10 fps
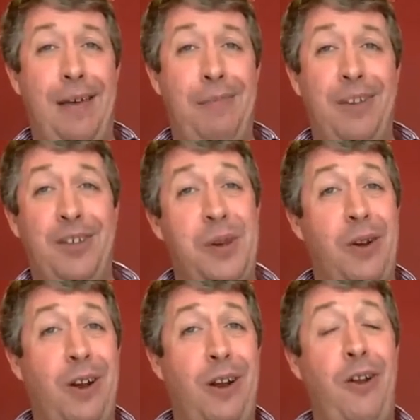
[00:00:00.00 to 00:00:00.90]
because we've
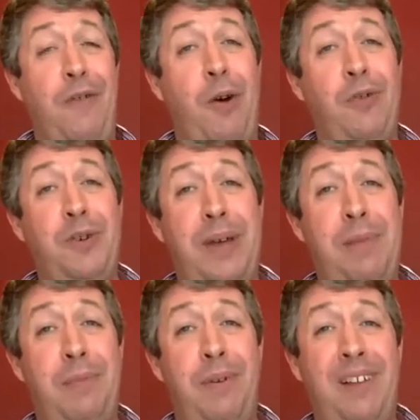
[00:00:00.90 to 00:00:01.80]
got a lot of older
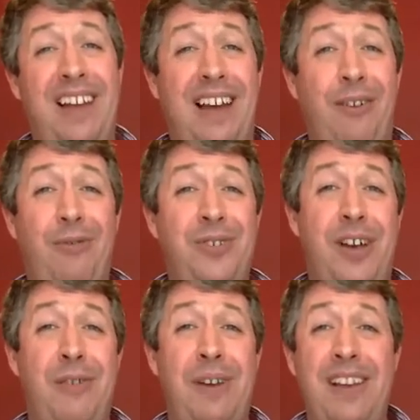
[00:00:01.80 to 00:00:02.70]
people, and
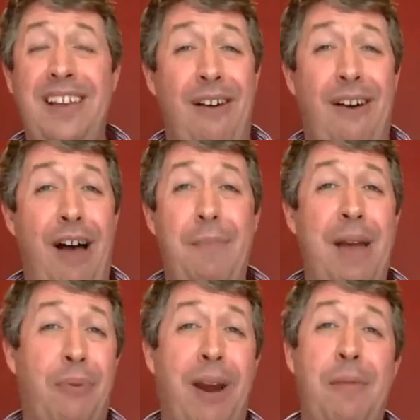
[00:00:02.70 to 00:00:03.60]
also, I
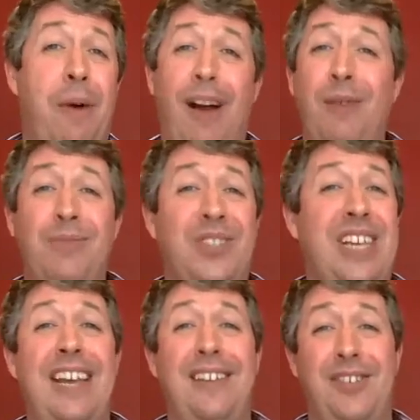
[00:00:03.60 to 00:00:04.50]
may break my arm
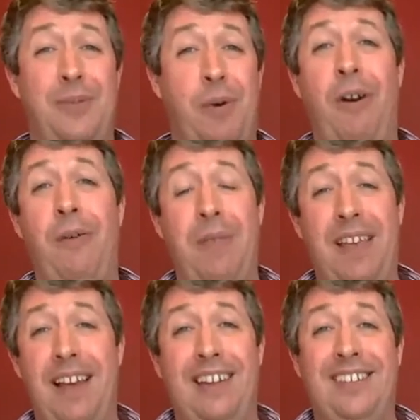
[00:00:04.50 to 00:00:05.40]
skiing tomorrow.
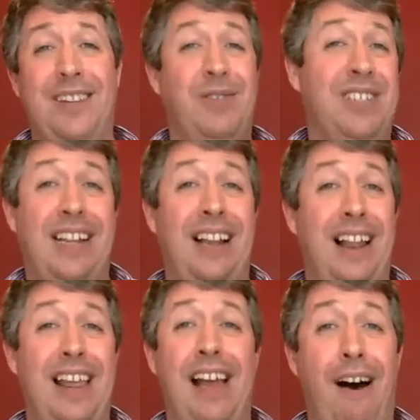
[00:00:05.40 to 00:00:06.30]
And so
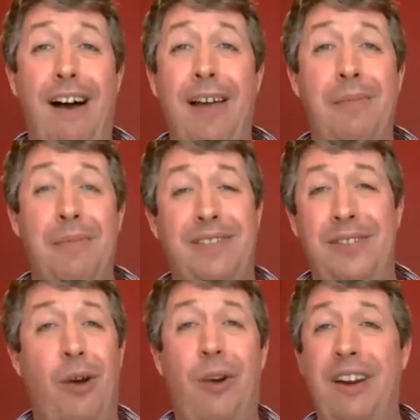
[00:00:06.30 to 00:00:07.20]
suddenly I'm
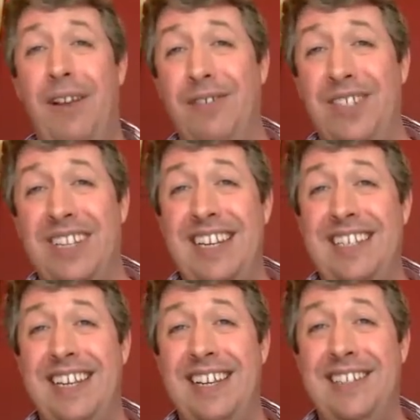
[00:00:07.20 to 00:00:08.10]
not in those
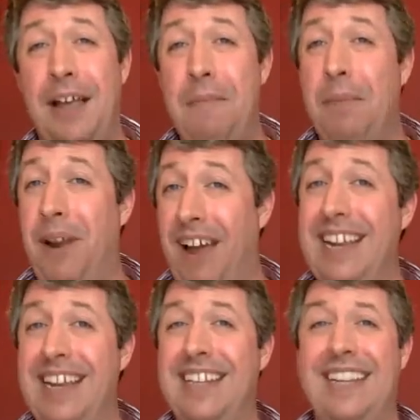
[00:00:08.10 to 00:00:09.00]
statistics, but I
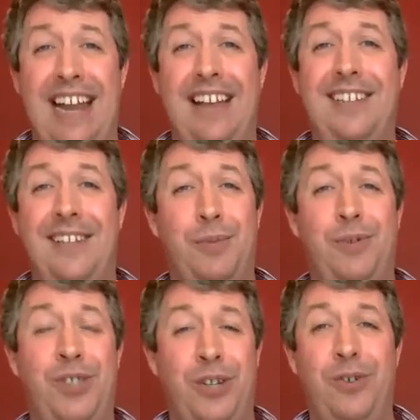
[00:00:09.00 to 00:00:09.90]
need an accessible
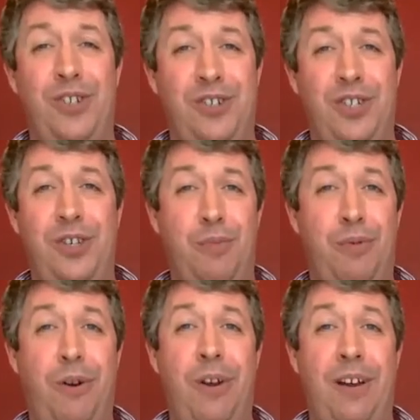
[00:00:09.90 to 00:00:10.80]
solution to your
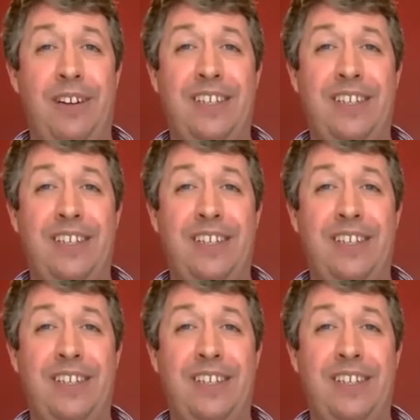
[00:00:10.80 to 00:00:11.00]
product.